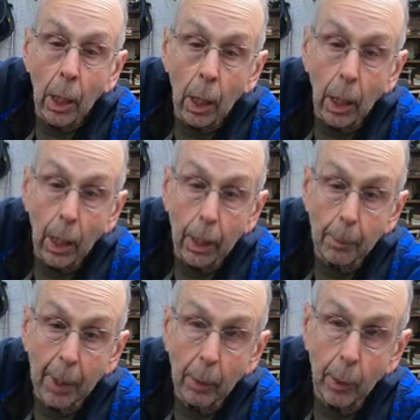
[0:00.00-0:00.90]
And the
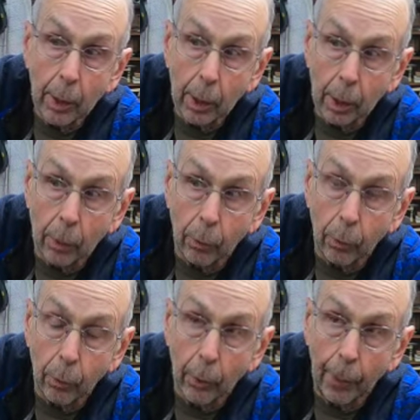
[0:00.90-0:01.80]
main reason
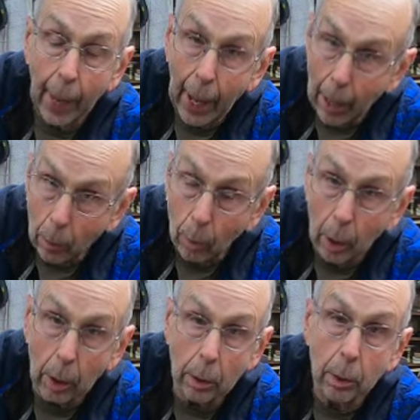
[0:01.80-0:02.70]
for that
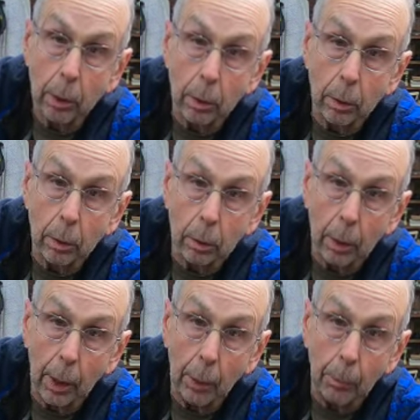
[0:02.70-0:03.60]
was to
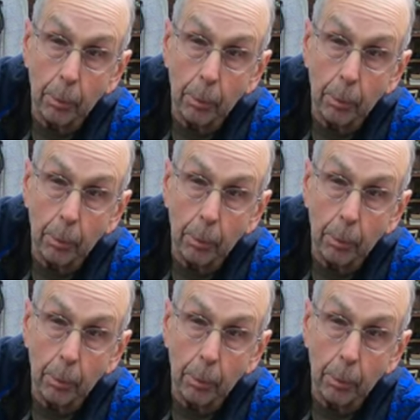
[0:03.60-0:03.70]
keep